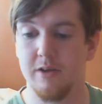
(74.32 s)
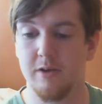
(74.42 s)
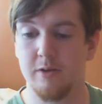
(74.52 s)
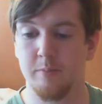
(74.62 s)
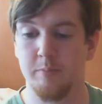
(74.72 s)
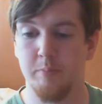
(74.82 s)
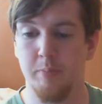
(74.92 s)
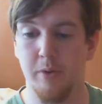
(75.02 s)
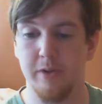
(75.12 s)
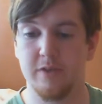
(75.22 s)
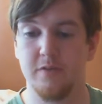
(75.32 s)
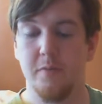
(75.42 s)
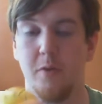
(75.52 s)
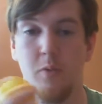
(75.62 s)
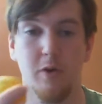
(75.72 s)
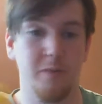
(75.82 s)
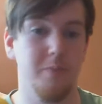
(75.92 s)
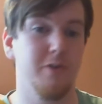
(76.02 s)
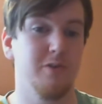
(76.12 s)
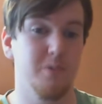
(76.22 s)
I bought this from my work
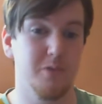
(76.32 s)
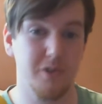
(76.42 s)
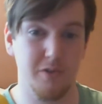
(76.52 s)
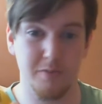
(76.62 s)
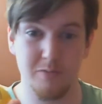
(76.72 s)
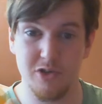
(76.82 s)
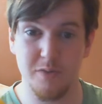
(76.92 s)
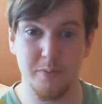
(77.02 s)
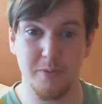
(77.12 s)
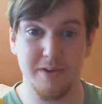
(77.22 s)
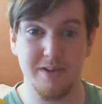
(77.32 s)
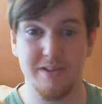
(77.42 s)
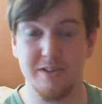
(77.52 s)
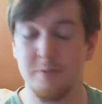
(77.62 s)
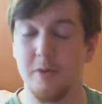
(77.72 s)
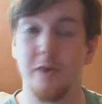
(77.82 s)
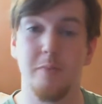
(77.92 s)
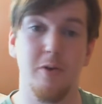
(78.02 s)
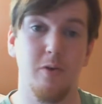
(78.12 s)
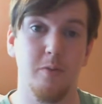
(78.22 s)
because they were selling them cheap, and my other
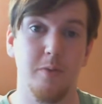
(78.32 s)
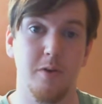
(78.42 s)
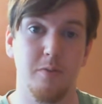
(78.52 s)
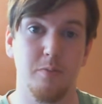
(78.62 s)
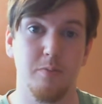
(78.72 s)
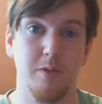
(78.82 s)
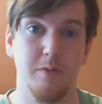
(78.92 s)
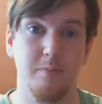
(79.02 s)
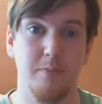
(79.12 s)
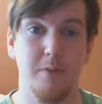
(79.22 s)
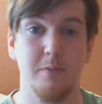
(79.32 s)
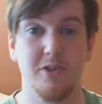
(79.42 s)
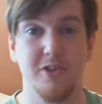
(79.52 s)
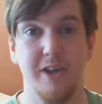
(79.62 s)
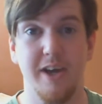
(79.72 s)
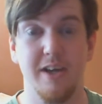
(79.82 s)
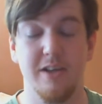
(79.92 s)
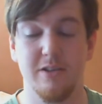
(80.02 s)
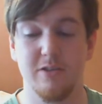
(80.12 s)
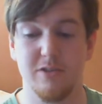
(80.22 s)
bottle opener had pretty much died,
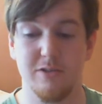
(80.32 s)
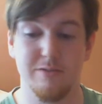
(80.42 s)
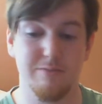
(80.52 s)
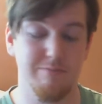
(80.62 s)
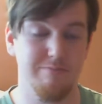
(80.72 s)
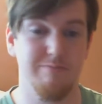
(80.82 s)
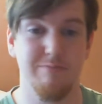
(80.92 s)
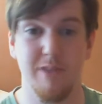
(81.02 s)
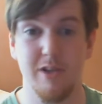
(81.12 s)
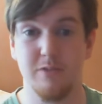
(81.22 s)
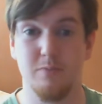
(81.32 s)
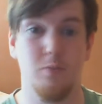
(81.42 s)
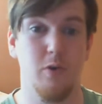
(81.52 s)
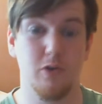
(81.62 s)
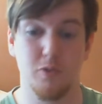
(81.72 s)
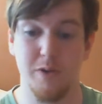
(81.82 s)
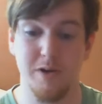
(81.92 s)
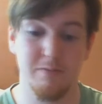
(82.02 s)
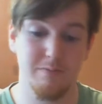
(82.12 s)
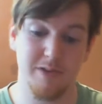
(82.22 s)
so it works
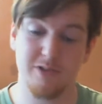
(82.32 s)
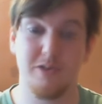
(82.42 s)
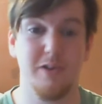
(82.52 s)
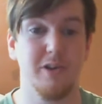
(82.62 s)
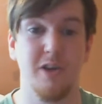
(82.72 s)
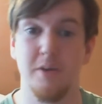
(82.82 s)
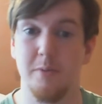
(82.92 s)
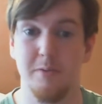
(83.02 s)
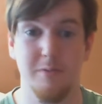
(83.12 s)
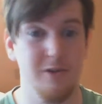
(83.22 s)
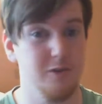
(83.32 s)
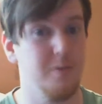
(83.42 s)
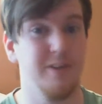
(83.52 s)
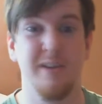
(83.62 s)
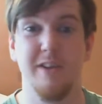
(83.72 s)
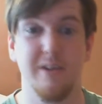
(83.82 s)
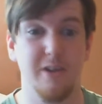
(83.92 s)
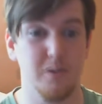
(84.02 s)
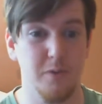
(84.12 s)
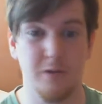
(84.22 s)
well. That's all I care about, and it's magnetic
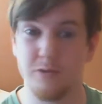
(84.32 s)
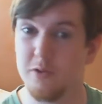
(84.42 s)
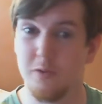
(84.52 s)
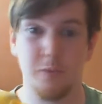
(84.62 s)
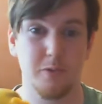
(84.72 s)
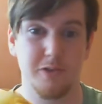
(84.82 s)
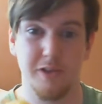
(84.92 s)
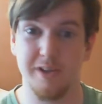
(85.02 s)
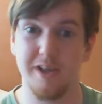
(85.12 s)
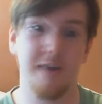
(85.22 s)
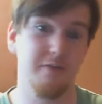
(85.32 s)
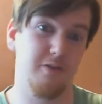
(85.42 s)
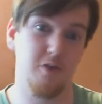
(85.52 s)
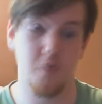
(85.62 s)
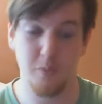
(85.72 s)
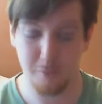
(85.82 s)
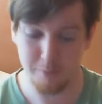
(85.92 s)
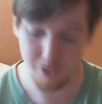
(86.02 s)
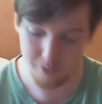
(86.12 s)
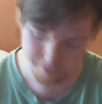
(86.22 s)
as well, so it holds the lid after you open the
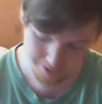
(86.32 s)
bottle,